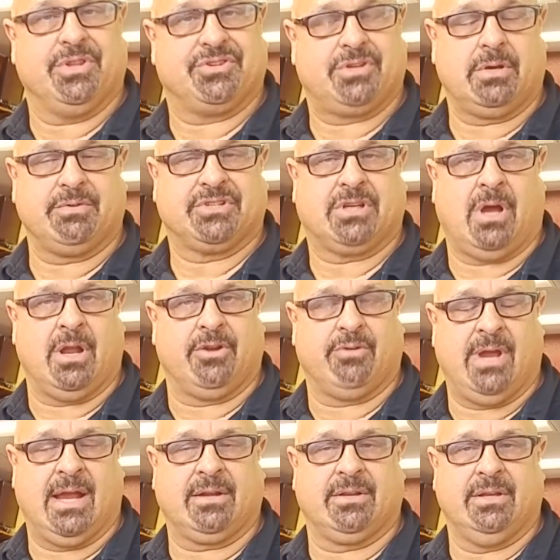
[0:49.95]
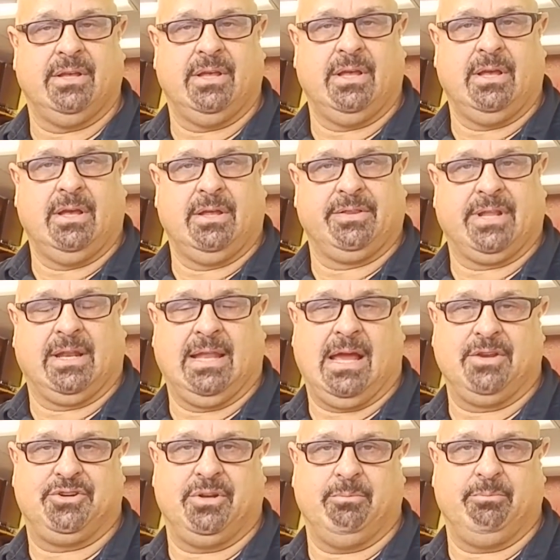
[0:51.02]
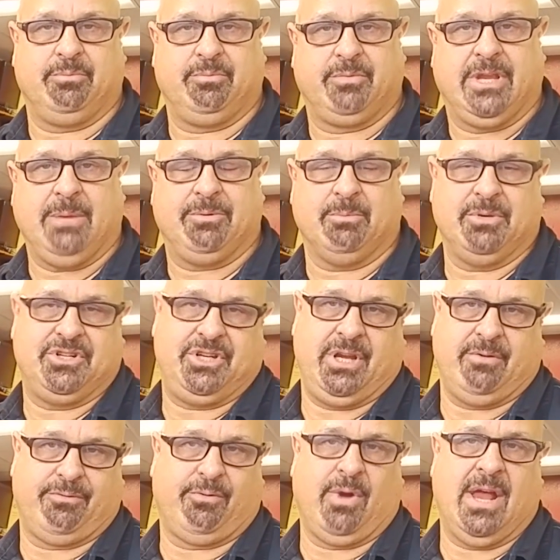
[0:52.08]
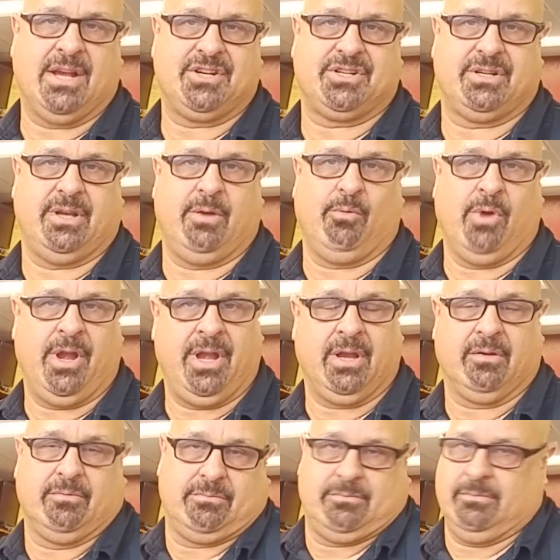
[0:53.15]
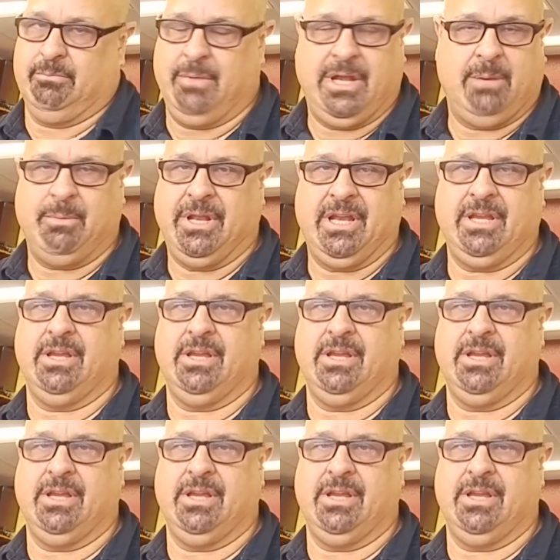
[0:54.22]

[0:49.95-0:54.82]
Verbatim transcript: a service contract that allows you to keep the machine fresh and running many, many